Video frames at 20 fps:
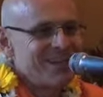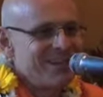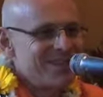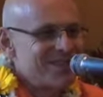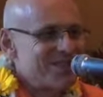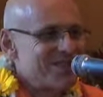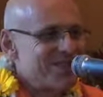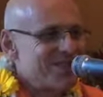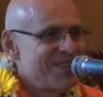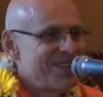
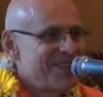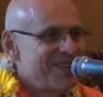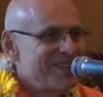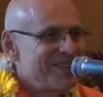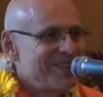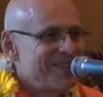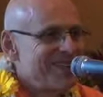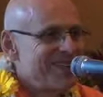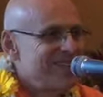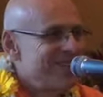Thanks.
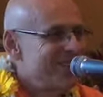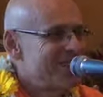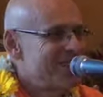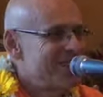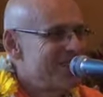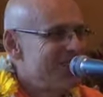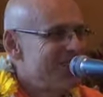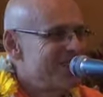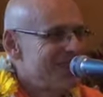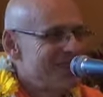
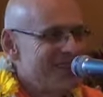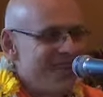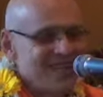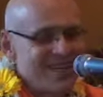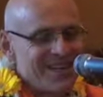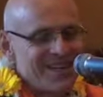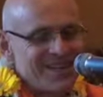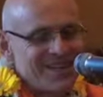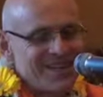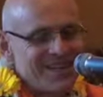
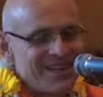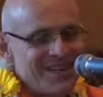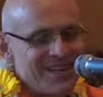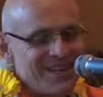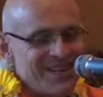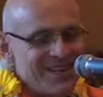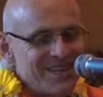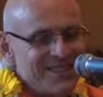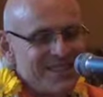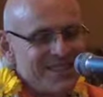Uh,
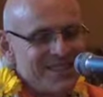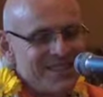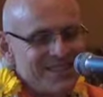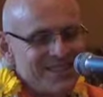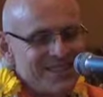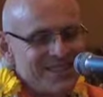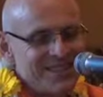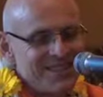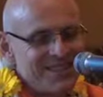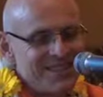uh,
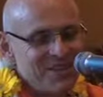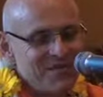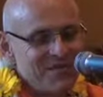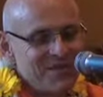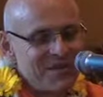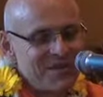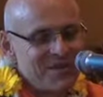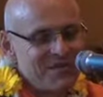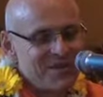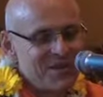I'll
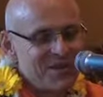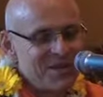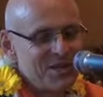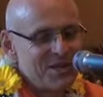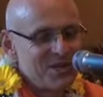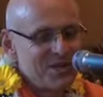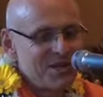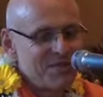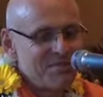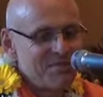
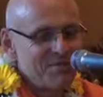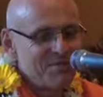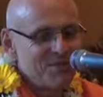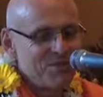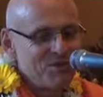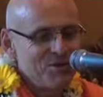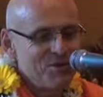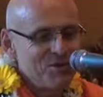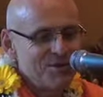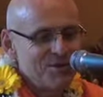definitely keep them
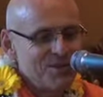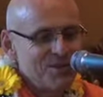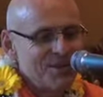all. no.